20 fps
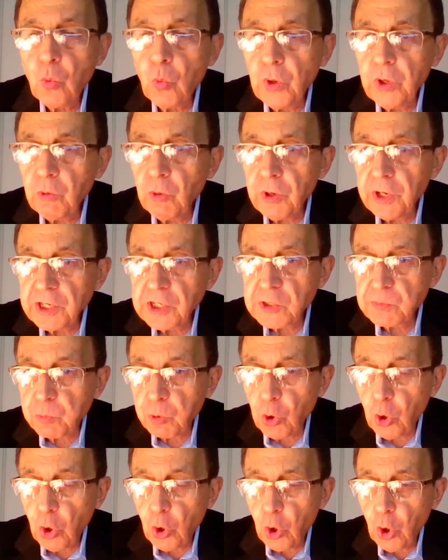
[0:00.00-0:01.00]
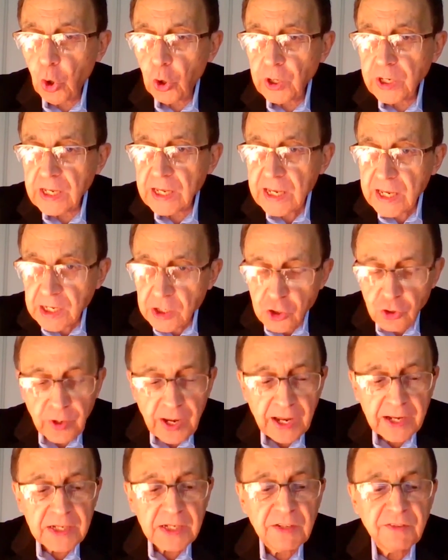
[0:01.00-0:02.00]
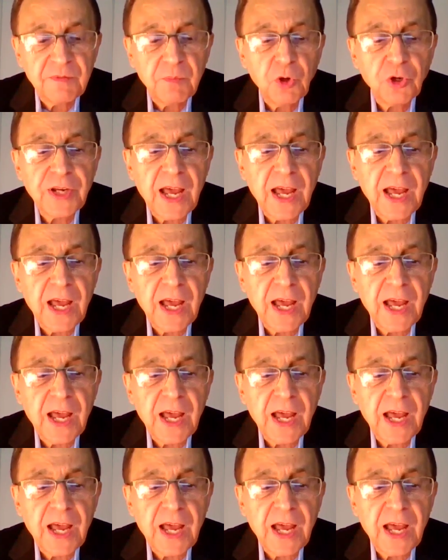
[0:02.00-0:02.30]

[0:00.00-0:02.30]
We will explore interactive